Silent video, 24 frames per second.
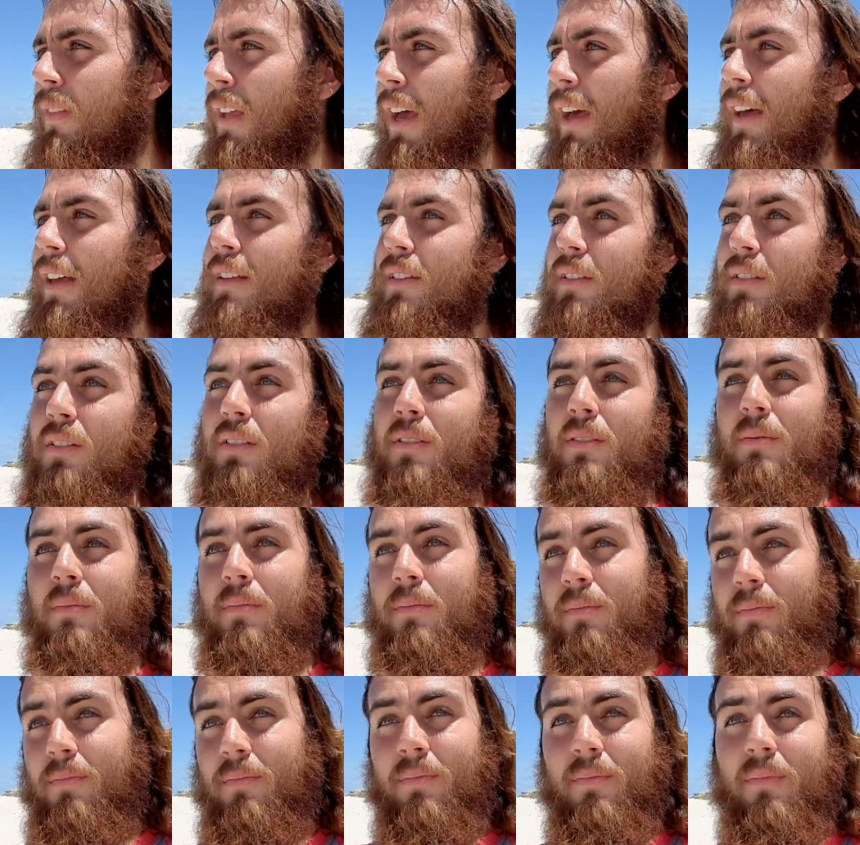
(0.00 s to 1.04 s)
as
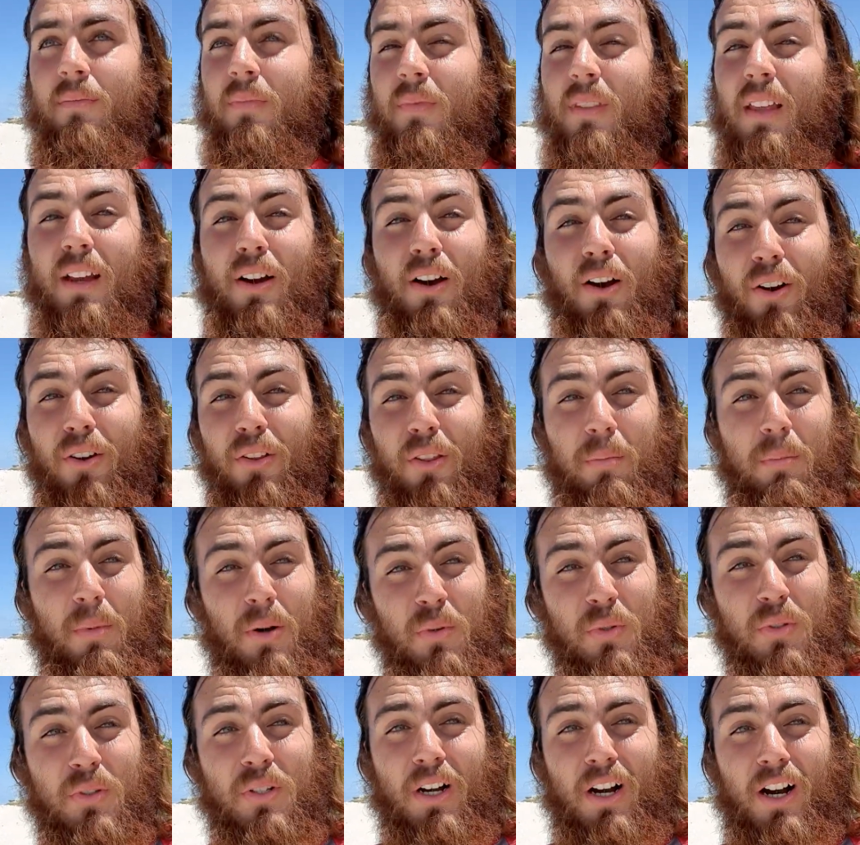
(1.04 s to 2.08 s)
they are the
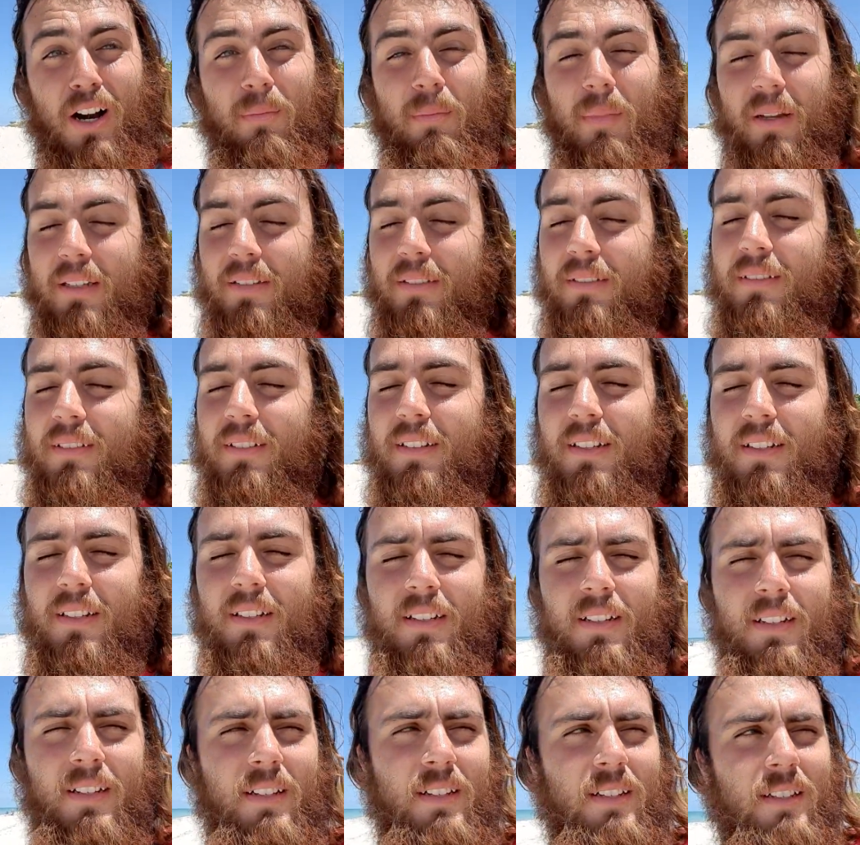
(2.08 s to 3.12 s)
most common
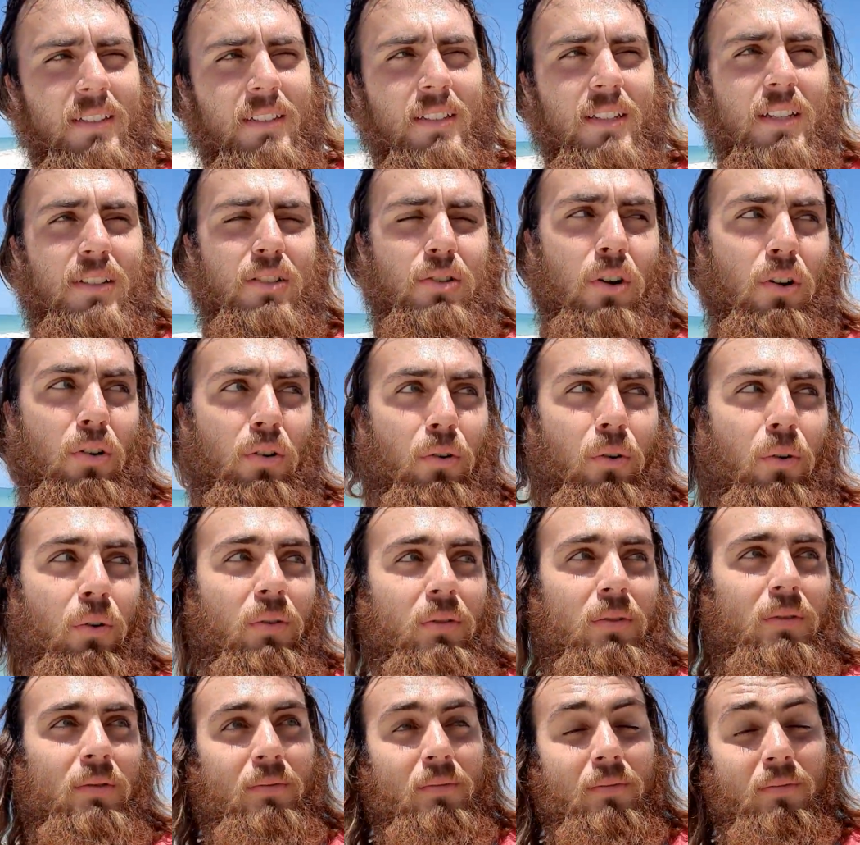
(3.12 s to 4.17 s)
sea turtle
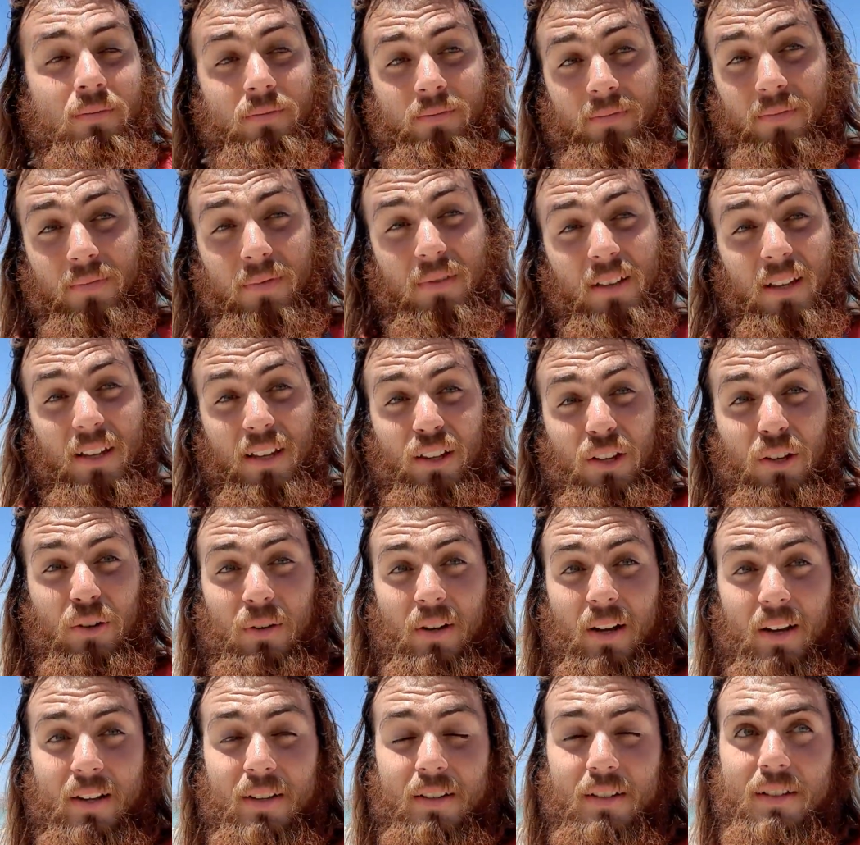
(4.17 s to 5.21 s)
in the
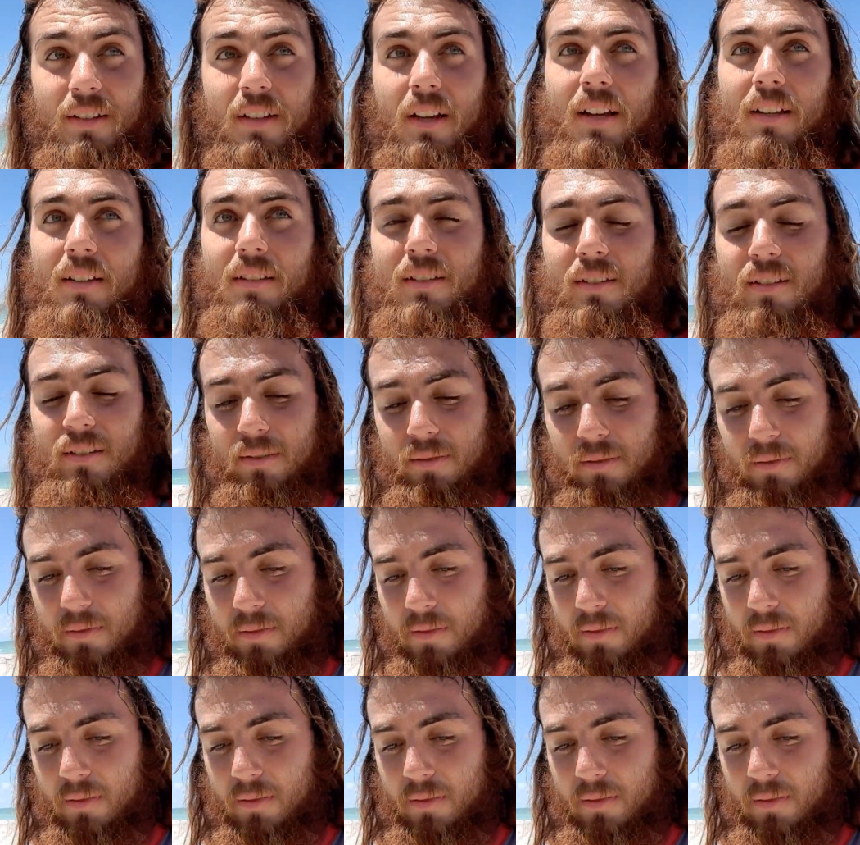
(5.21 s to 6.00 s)
United States.